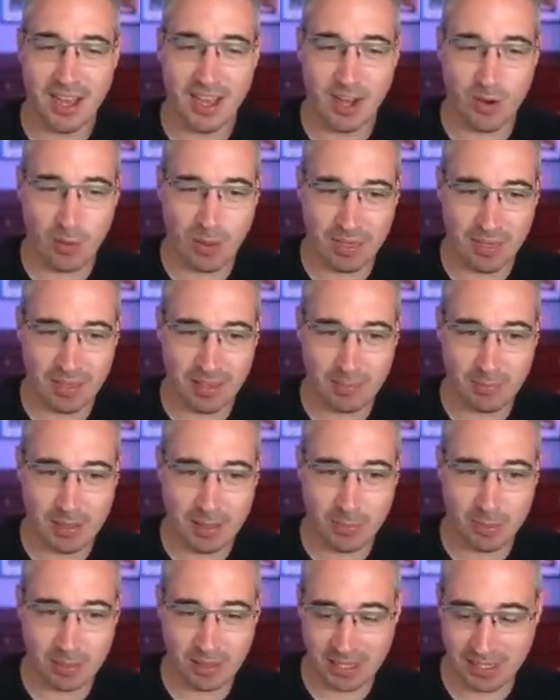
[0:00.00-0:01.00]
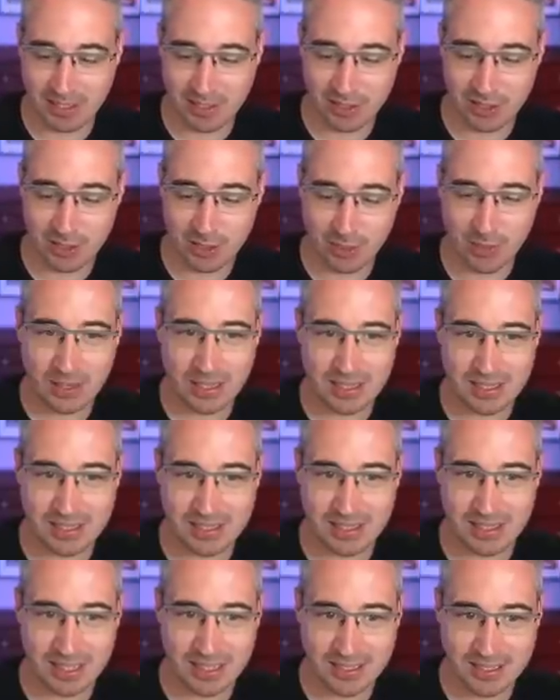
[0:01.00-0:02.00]
Uh, one thing people like to do
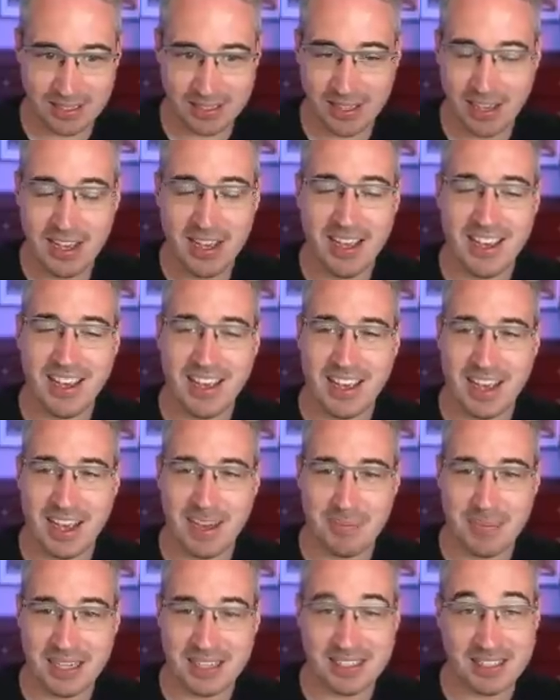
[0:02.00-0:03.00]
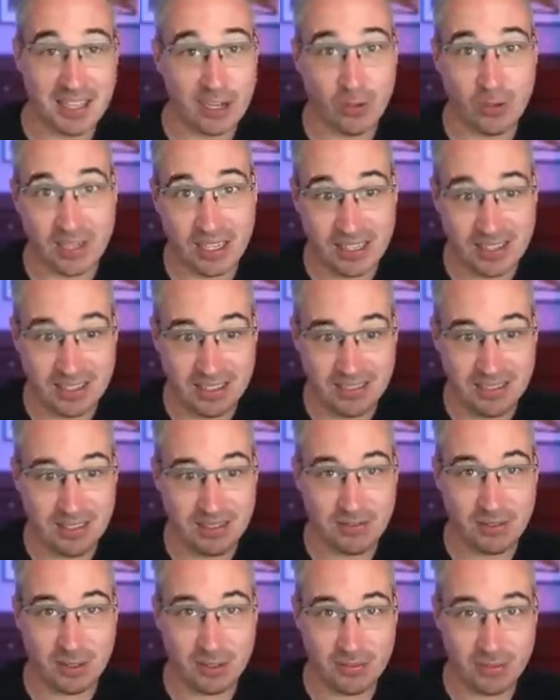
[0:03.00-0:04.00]
is this, uh, because they don't like the
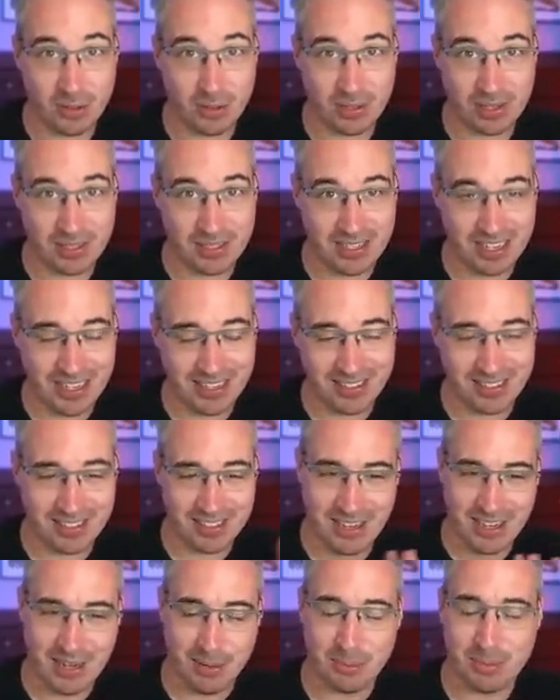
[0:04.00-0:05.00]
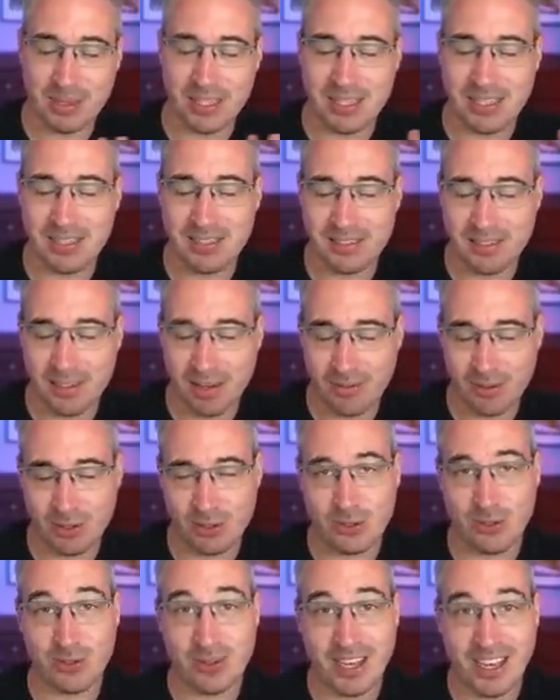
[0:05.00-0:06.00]
default focus states please
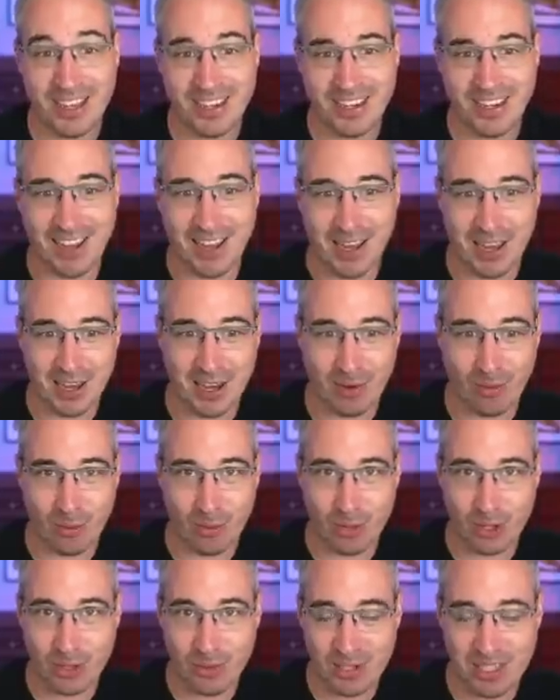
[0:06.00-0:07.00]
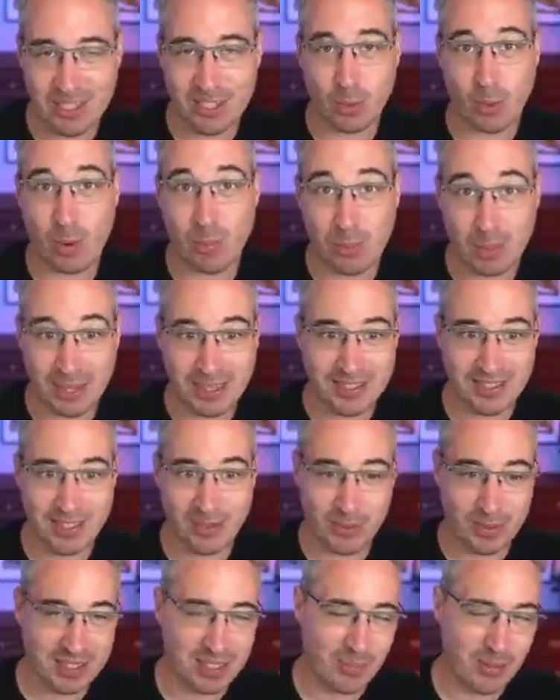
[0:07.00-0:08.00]
never do that. Uh, or you need to
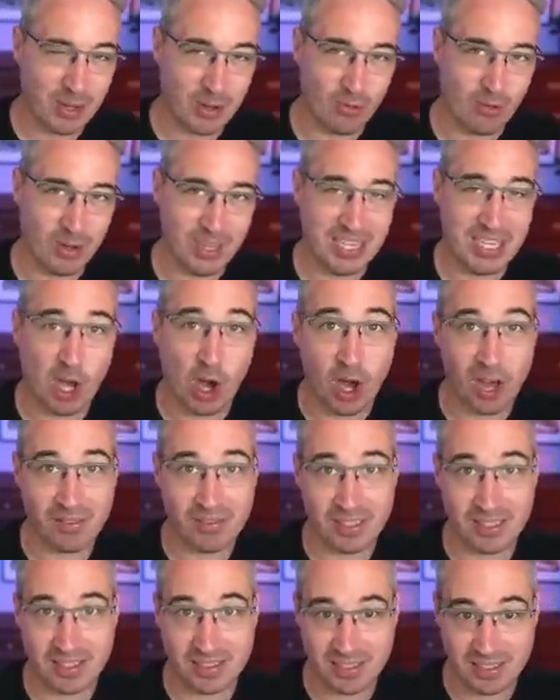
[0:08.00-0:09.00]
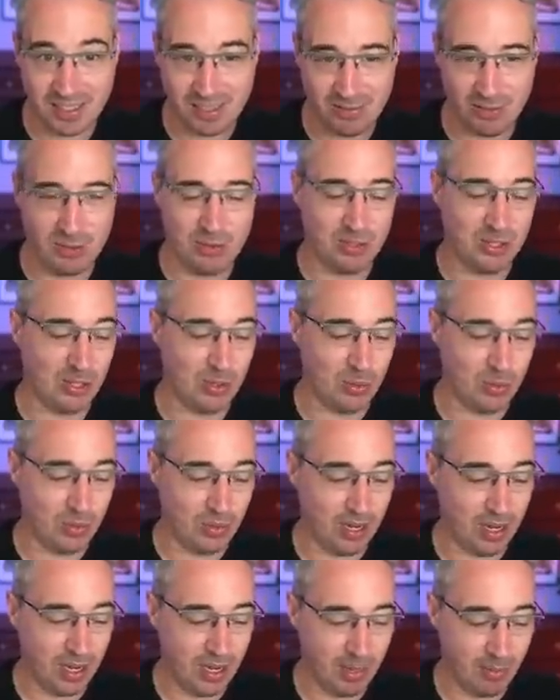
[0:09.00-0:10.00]
replace it with something really obvious if you do.
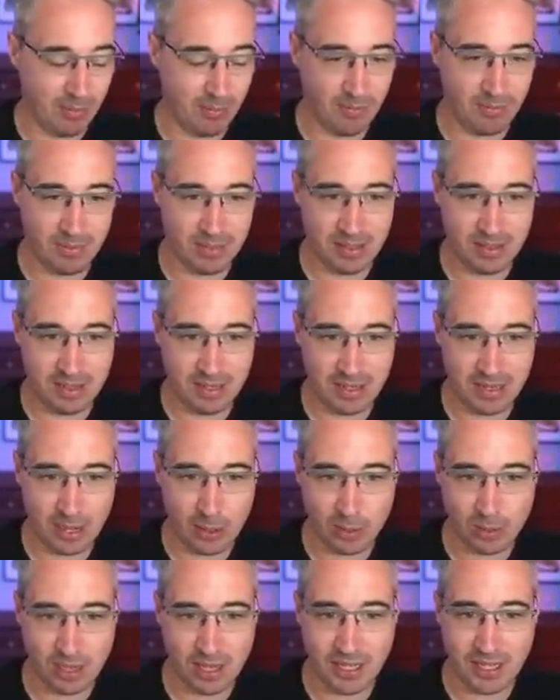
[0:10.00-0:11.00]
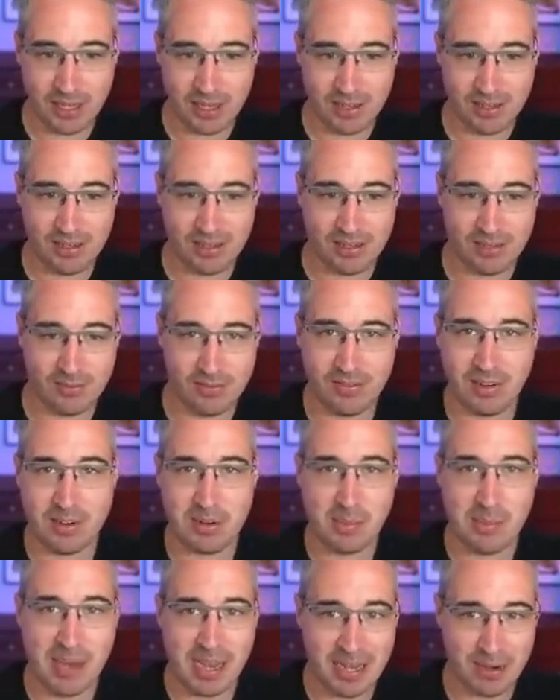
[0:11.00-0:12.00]
Um, the outline none is
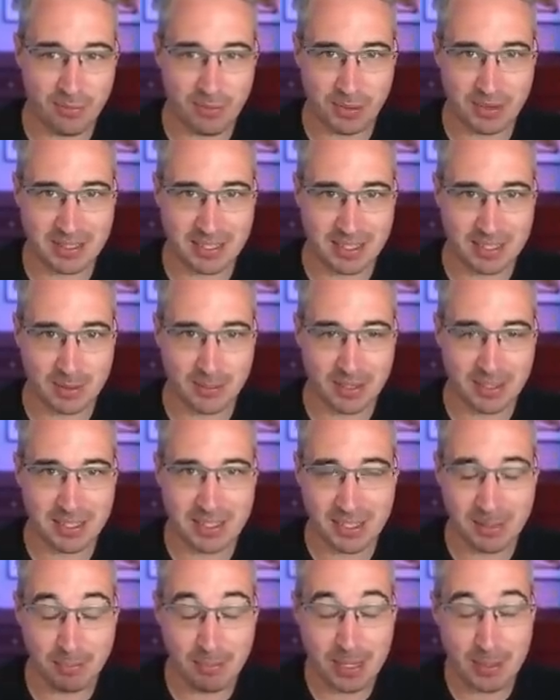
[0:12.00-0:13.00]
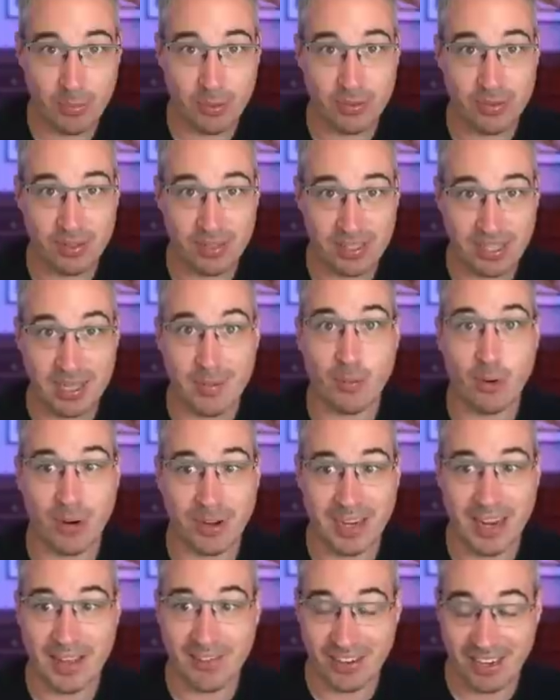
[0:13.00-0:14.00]
very bad for accessibility. People
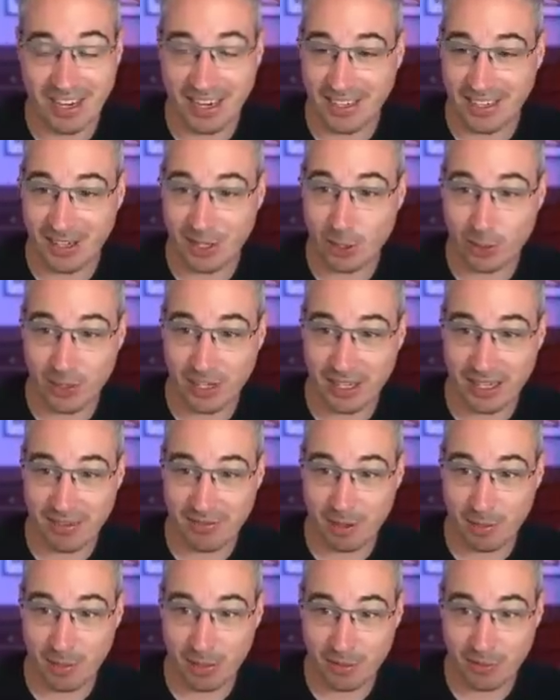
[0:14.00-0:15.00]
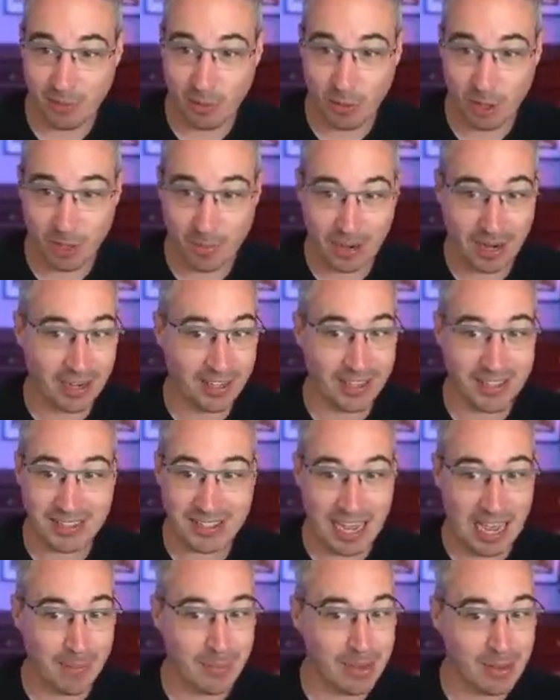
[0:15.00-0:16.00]
keyboard navigate, including if I'm on a forum, I
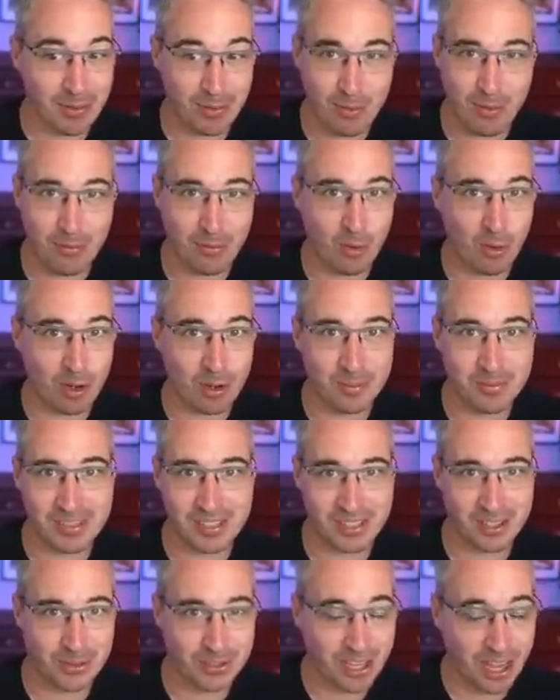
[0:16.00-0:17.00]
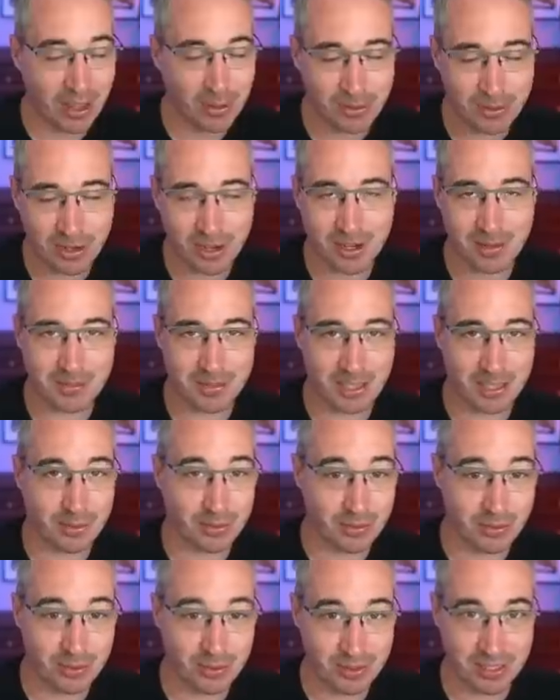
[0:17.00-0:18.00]
like tabbing through forums and there's other times
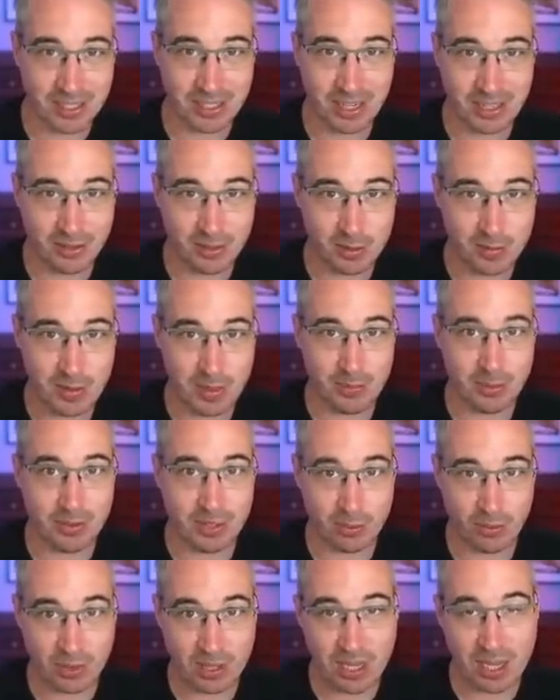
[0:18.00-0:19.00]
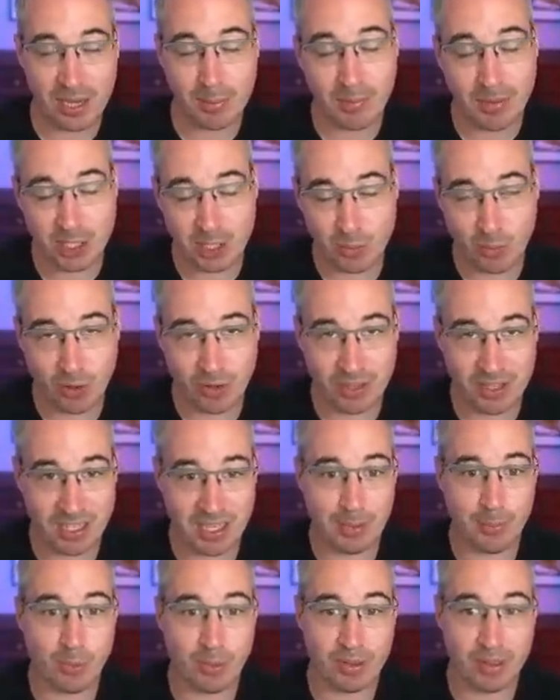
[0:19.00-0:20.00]
I will use it and there's people that rely much more on the
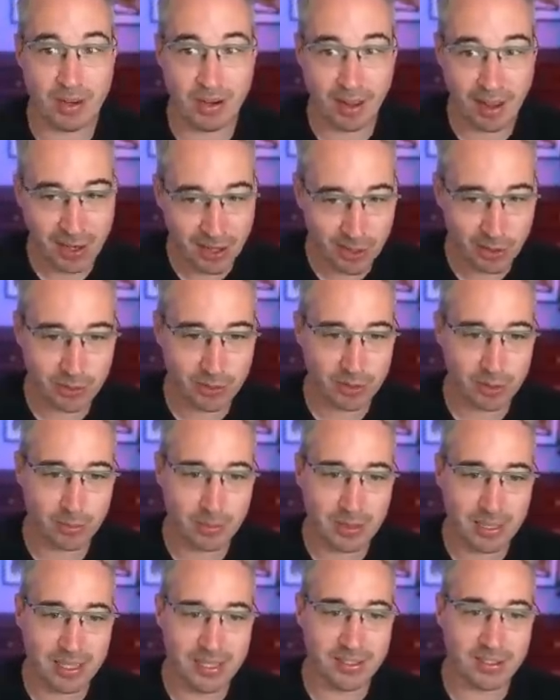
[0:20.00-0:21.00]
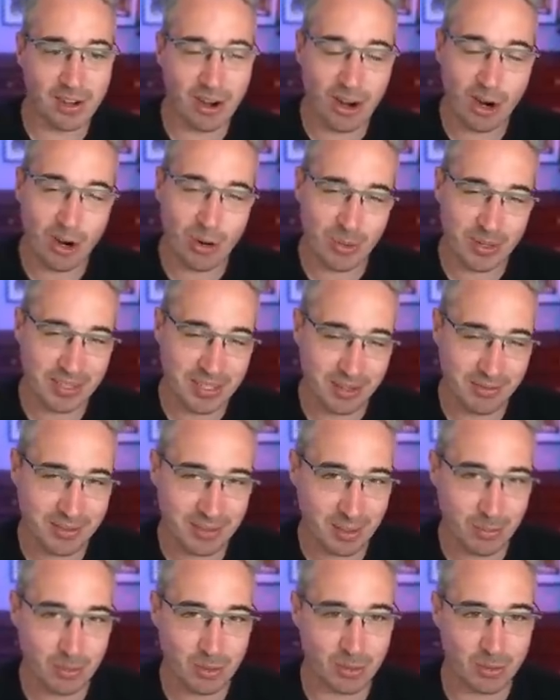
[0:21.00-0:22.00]
keyboard than I do. So please always
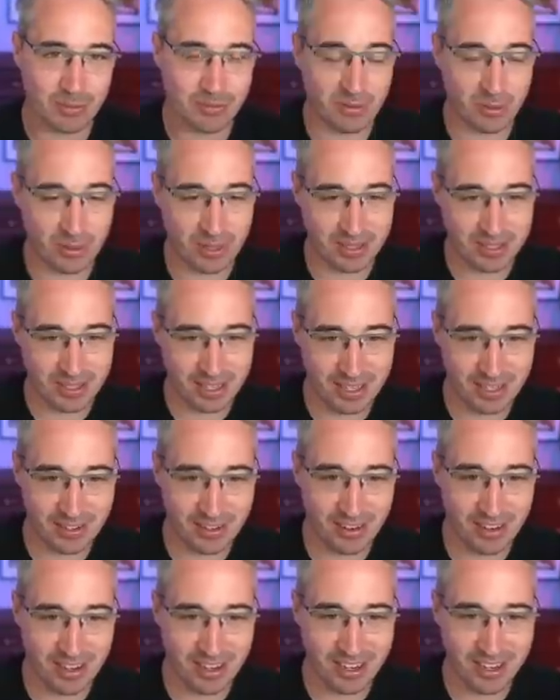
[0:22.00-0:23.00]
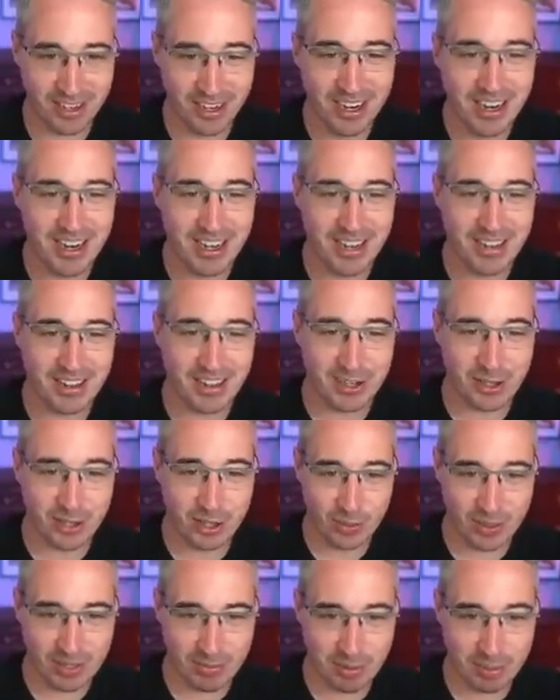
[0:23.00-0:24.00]
have some sort of focus state uh, that
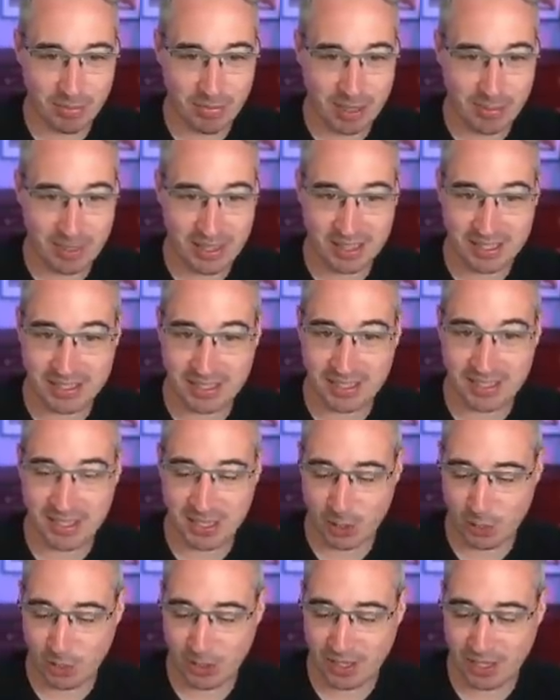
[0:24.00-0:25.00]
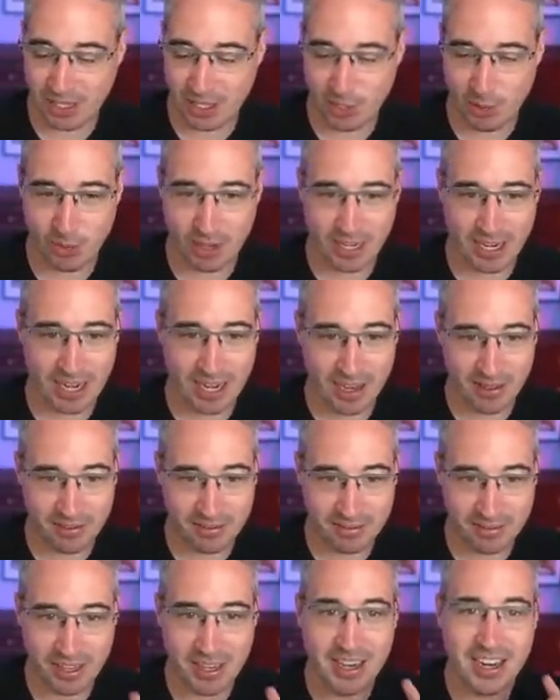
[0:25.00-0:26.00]
you're doing, but maybe this isn't the one that you want to
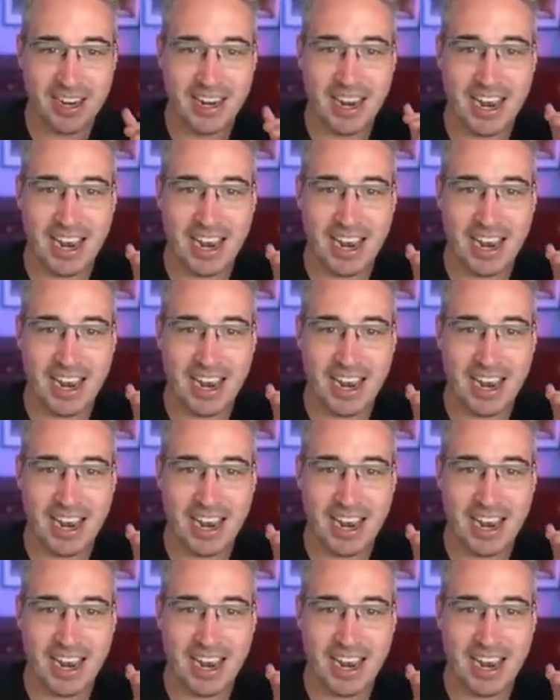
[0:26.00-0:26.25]
have.